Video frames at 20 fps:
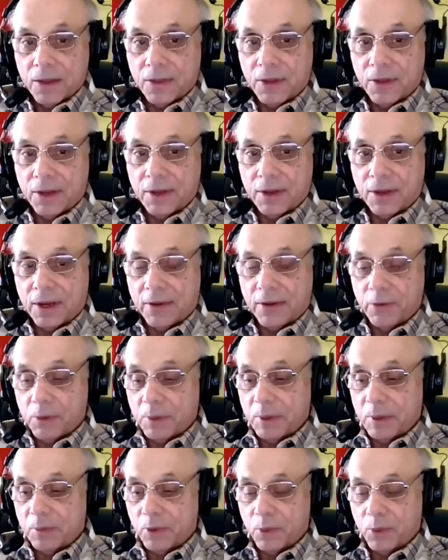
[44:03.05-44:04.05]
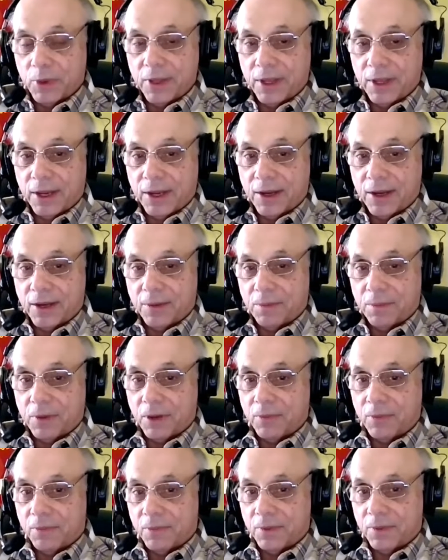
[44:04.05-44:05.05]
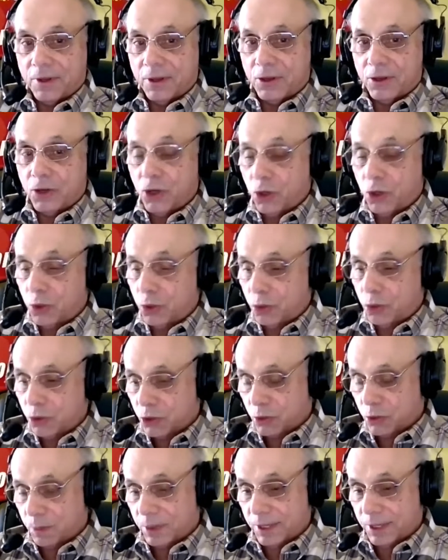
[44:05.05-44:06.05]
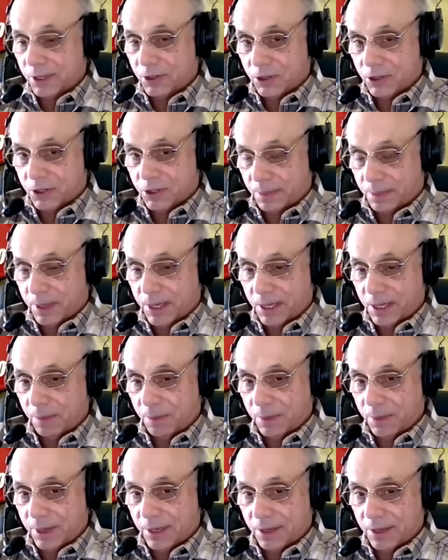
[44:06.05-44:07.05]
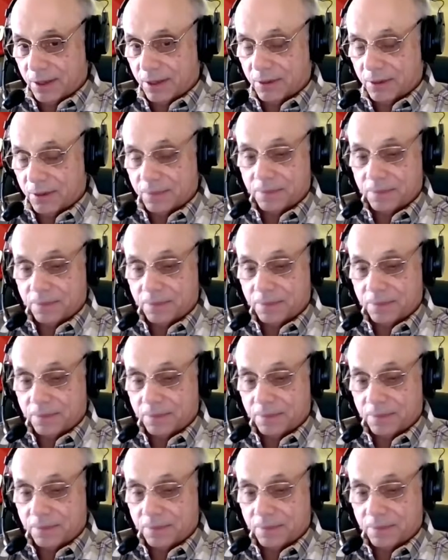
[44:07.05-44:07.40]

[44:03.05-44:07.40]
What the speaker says: I remember when they got a nose piece, the body panel.